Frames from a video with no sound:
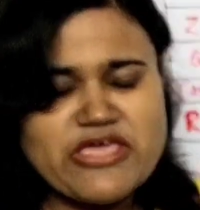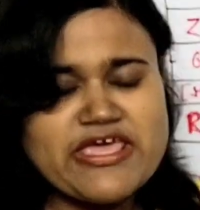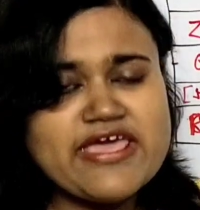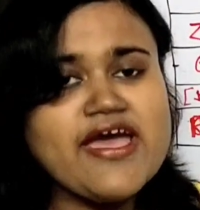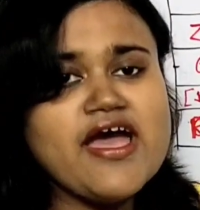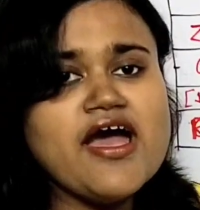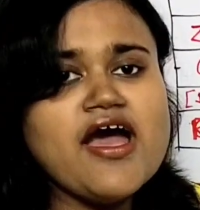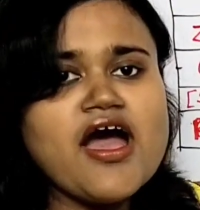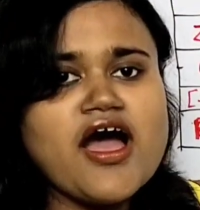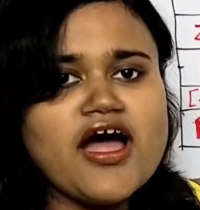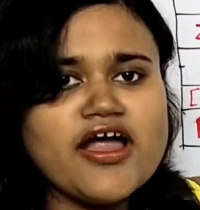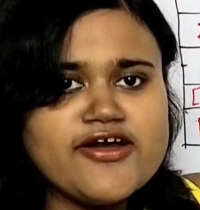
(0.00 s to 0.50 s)

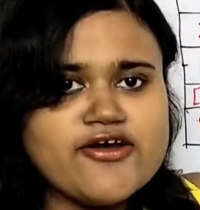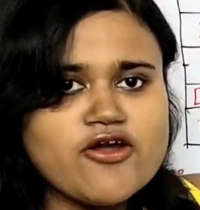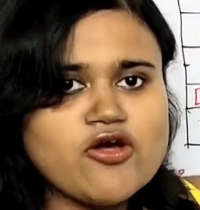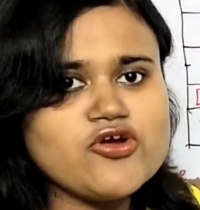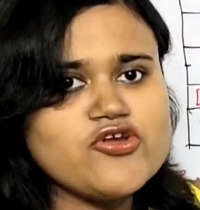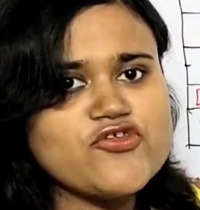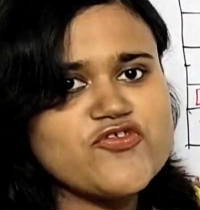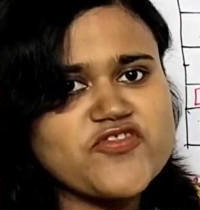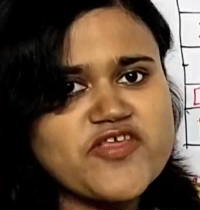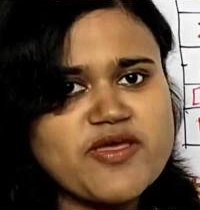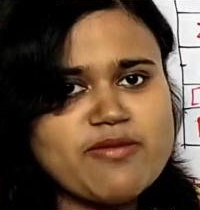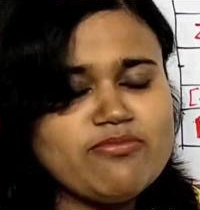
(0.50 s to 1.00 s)
B are
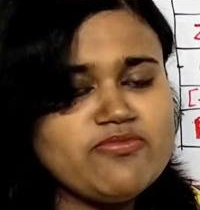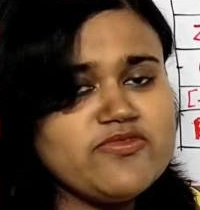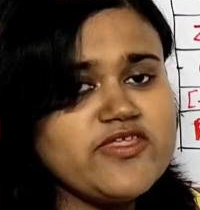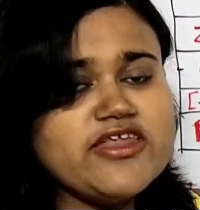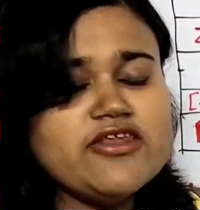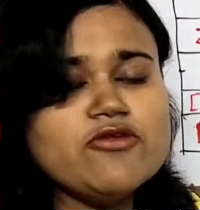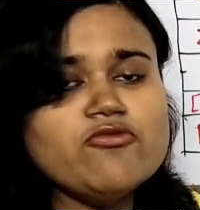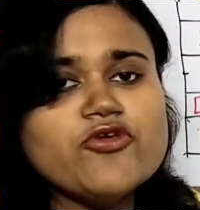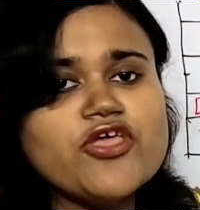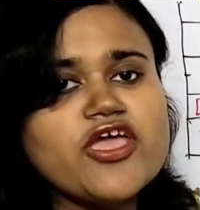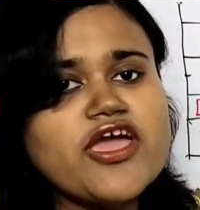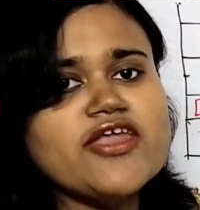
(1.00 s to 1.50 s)
not same,
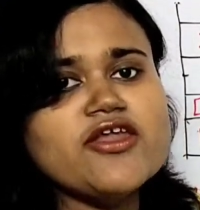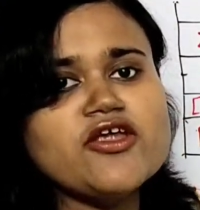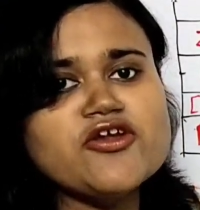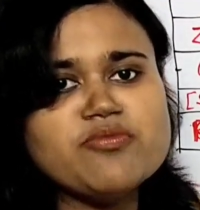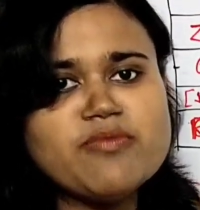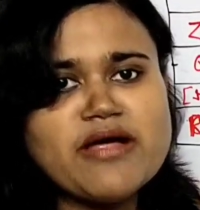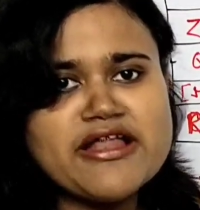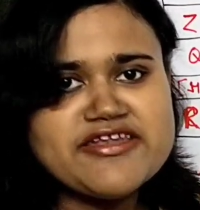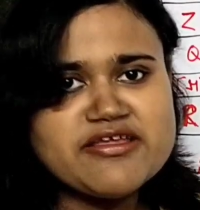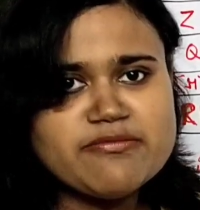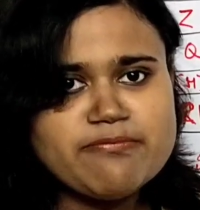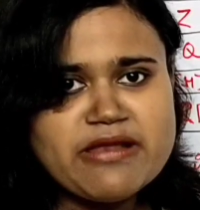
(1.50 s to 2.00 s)
then we cannot
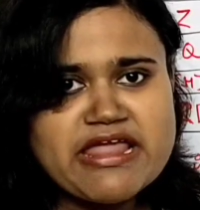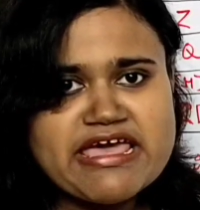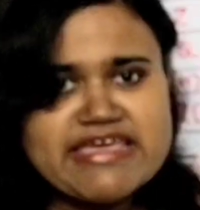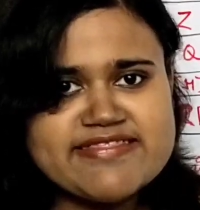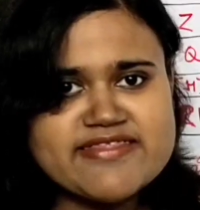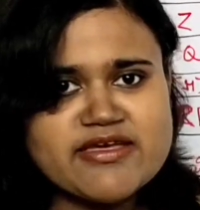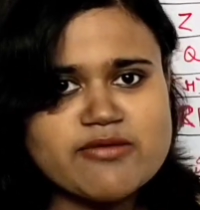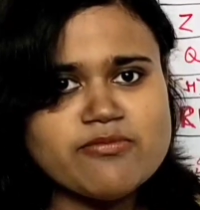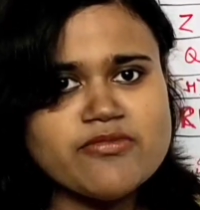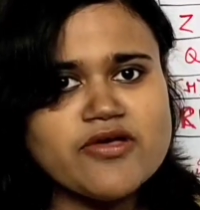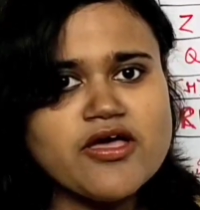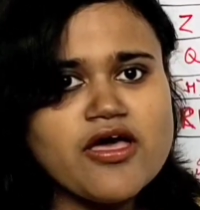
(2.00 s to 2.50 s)
multiply
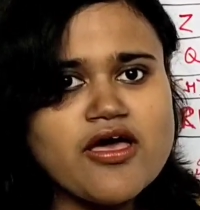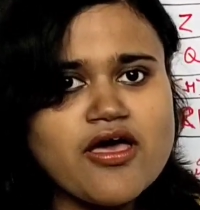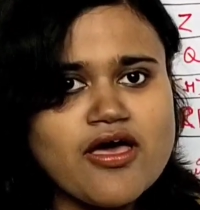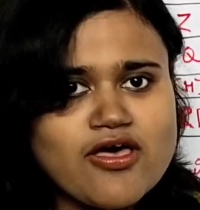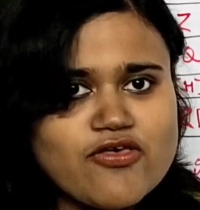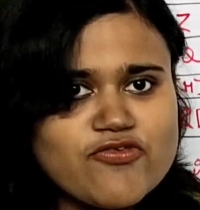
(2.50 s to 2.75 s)
them.